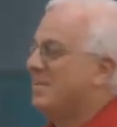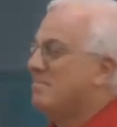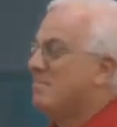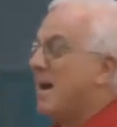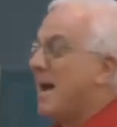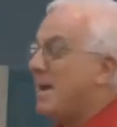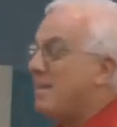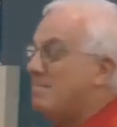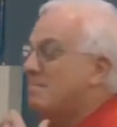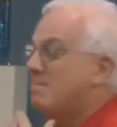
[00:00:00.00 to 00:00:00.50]

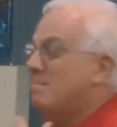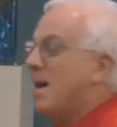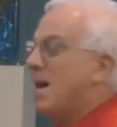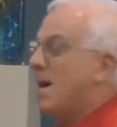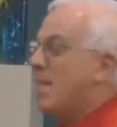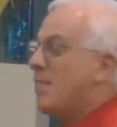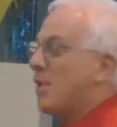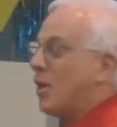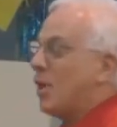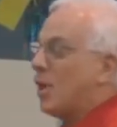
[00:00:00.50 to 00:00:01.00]
My
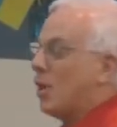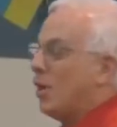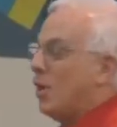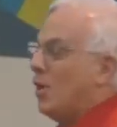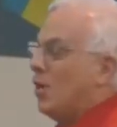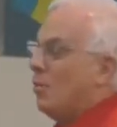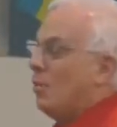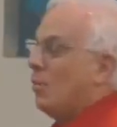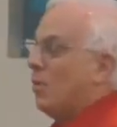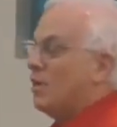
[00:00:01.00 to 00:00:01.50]

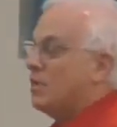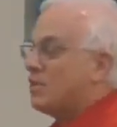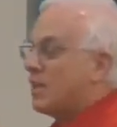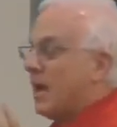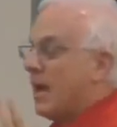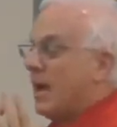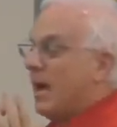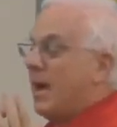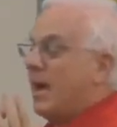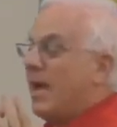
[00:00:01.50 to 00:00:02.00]
mother
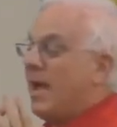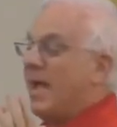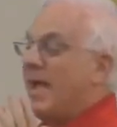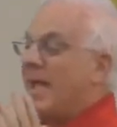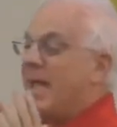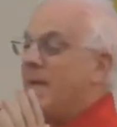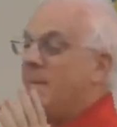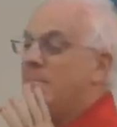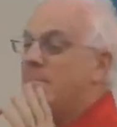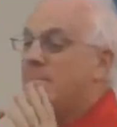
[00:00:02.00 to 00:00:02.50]
was
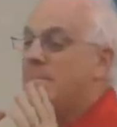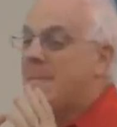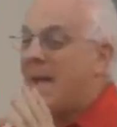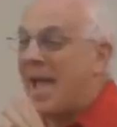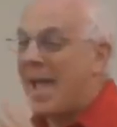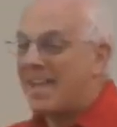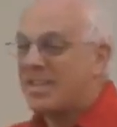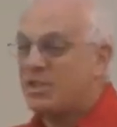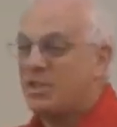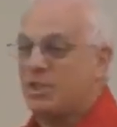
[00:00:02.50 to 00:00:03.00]
a
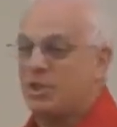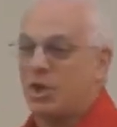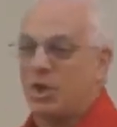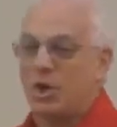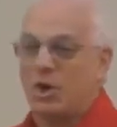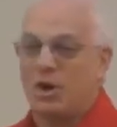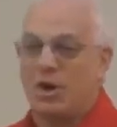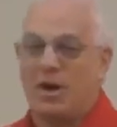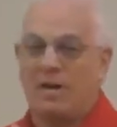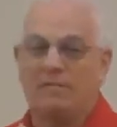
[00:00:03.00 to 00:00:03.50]

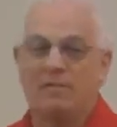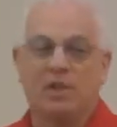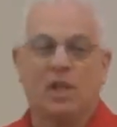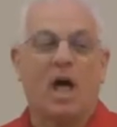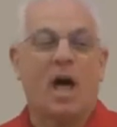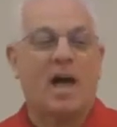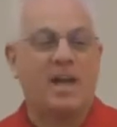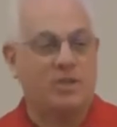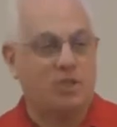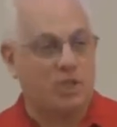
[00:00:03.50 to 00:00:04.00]
master of
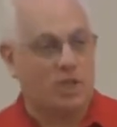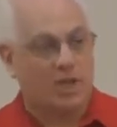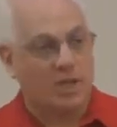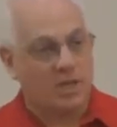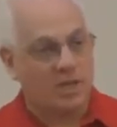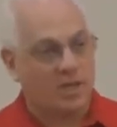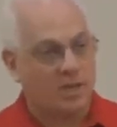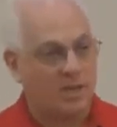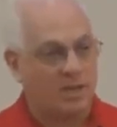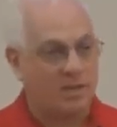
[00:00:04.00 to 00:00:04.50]
logic.
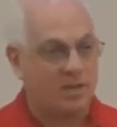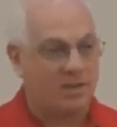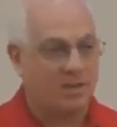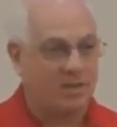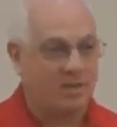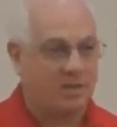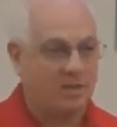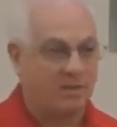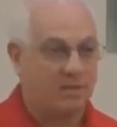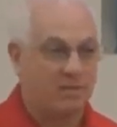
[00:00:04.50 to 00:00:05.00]

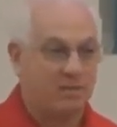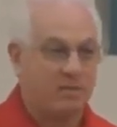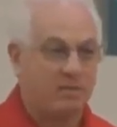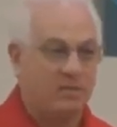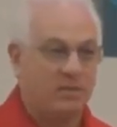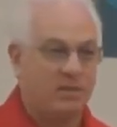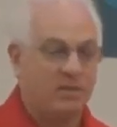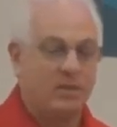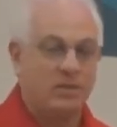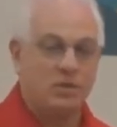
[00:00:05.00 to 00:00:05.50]

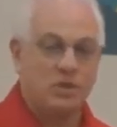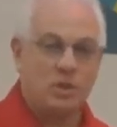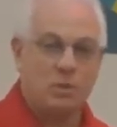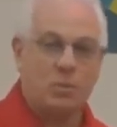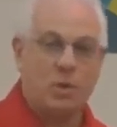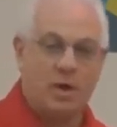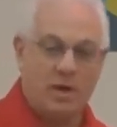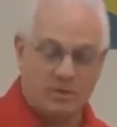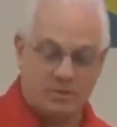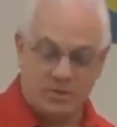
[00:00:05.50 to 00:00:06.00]
She
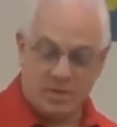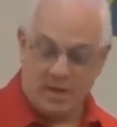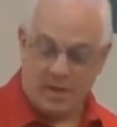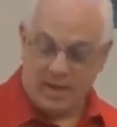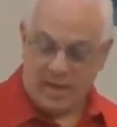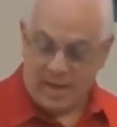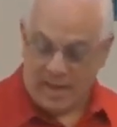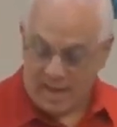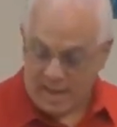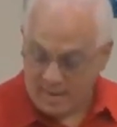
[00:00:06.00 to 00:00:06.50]
was.
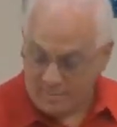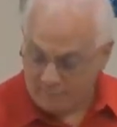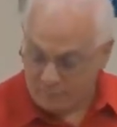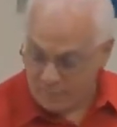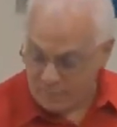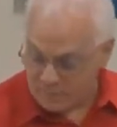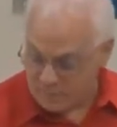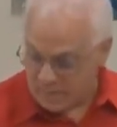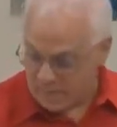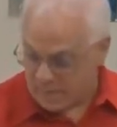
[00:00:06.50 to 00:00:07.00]

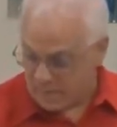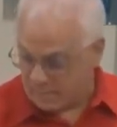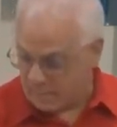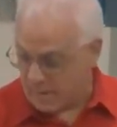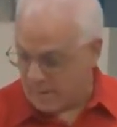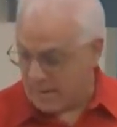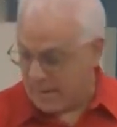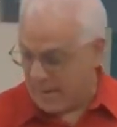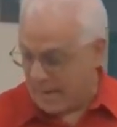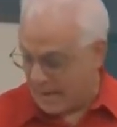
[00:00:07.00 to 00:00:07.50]
Every time
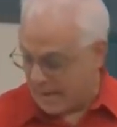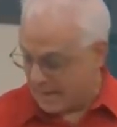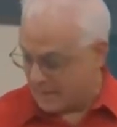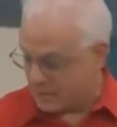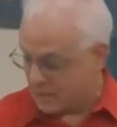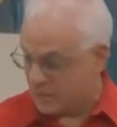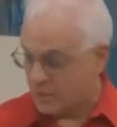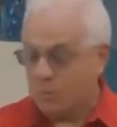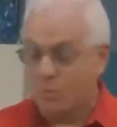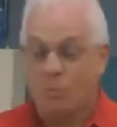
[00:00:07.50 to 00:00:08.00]
I
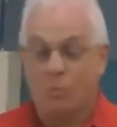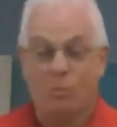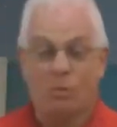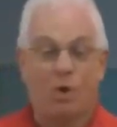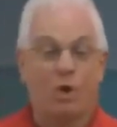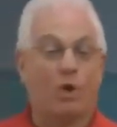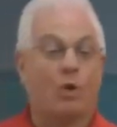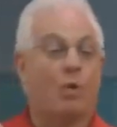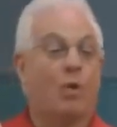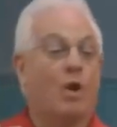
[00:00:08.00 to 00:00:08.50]
asked
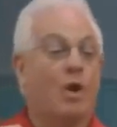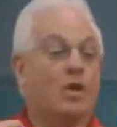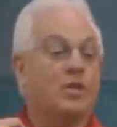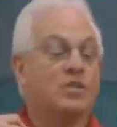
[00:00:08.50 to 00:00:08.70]
her